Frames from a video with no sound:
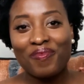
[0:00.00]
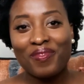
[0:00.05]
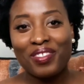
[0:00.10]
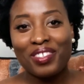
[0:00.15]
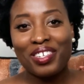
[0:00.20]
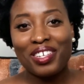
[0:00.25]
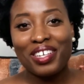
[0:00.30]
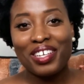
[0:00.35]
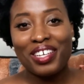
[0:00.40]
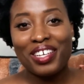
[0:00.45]

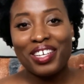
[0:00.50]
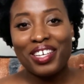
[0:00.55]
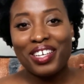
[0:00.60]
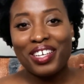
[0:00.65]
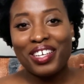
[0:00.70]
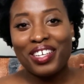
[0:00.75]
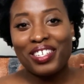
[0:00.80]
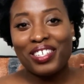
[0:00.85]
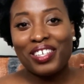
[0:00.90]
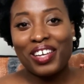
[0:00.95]
Do
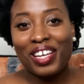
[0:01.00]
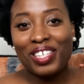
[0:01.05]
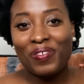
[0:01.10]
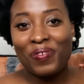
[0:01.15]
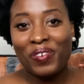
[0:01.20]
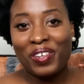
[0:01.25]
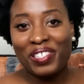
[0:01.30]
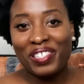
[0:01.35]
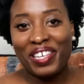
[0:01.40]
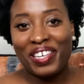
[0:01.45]
you guys
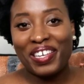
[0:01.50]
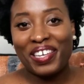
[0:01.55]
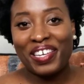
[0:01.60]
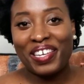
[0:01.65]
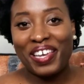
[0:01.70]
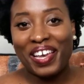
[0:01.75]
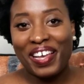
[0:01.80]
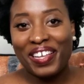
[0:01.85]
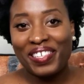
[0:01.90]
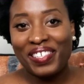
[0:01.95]
want to take a
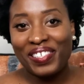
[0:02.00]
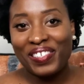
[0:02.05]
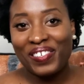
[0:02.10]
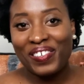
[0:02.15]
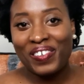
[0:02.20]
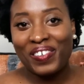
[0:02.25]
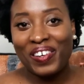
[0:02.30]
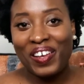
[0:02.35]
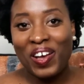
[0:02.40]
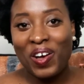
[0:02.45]
guess
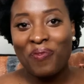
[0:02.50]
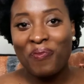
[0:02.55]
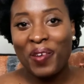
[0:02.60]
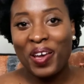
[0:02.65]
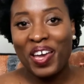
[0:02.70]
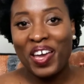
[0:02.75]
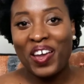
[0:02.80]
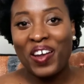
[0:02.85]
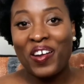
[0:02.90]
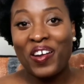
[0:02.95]
on how my
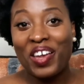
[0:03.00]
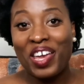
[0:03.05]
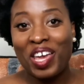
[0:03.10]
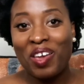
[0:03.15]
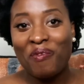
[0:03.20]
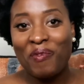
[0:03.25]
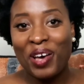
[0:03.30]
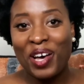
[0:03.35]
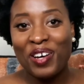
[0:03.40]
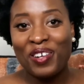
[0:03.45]
hair
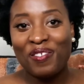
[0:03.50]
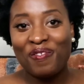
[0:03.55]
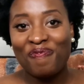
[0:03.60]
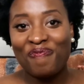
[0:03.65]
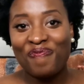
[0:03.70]
came out?